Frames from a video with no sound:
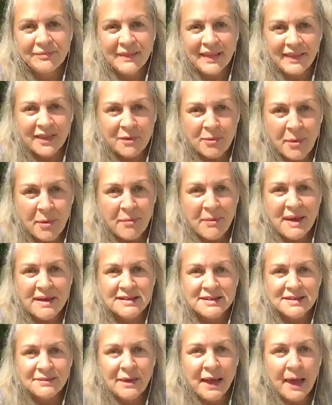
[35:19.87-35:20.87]
The
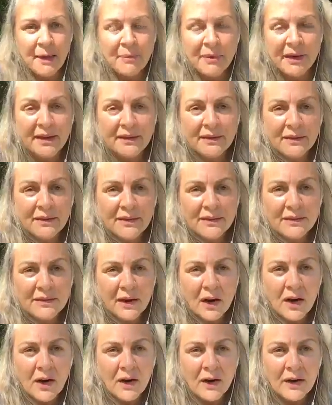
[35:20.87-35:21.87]
momentum happens
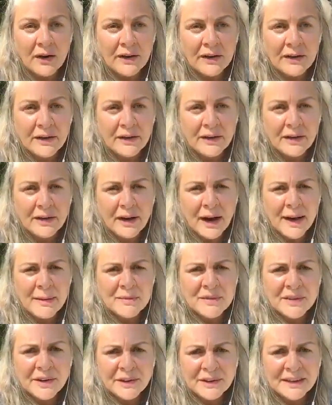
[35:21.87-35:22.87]
on. I'm
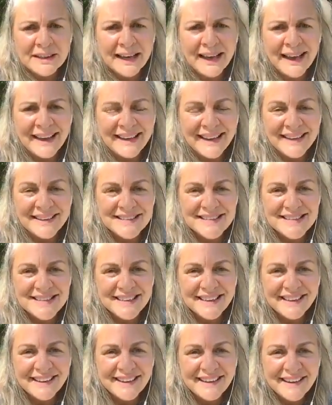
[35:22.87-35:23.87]
so glad, Esty.